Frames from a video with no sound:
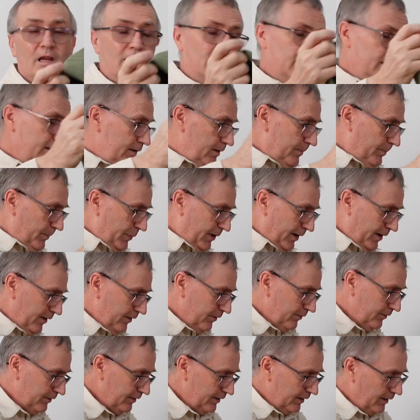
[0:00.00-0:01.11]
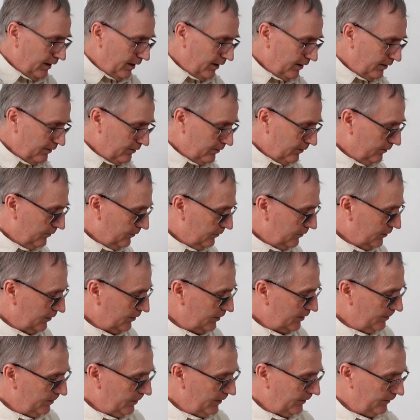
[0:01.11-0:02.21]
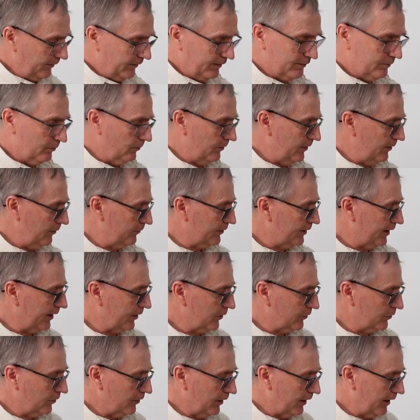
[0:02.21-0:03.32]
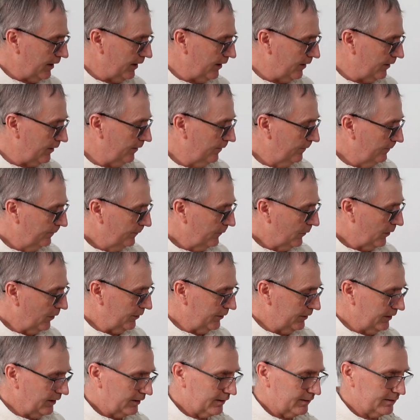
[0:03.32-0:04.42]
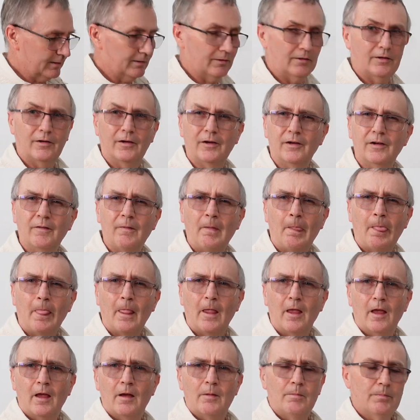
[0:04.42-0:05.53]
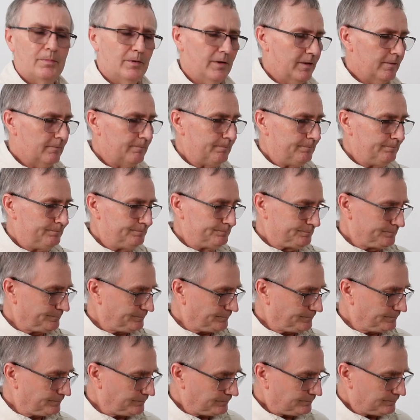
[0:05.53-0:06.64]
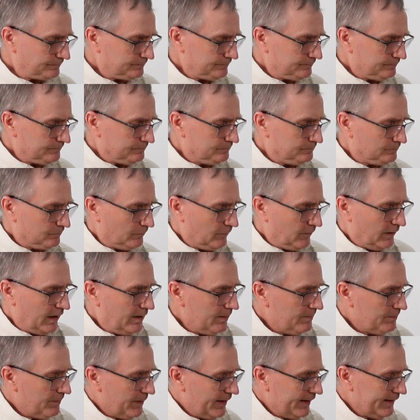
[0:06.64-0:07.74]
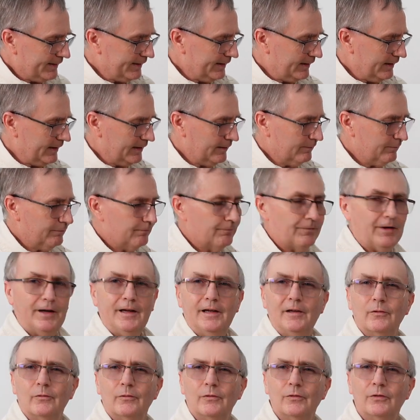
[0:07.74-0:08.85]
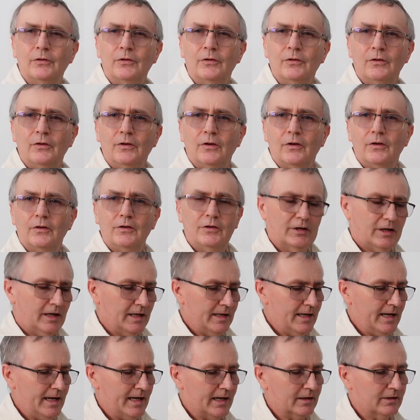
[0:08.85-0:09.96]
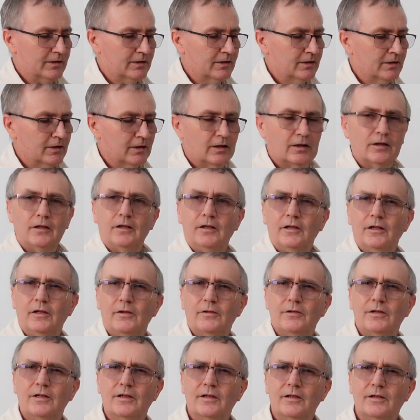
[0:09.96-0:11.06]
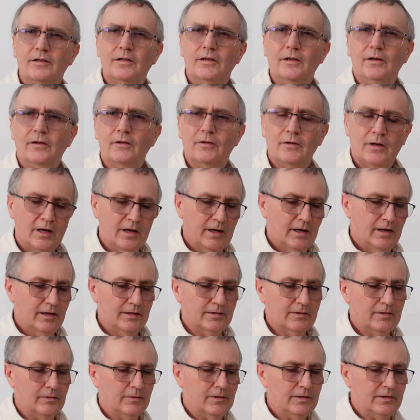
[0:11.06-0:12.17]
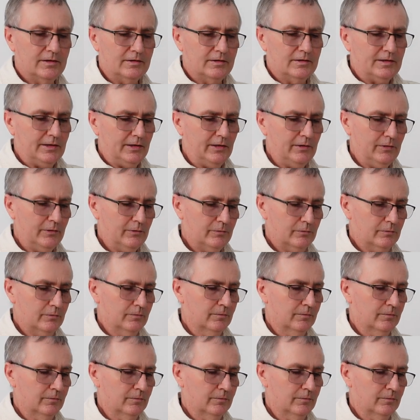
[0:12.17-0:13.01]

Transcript: It's supposed to go just above this wheel section here on the other side, but it basically fails to connect using the two. It's got these two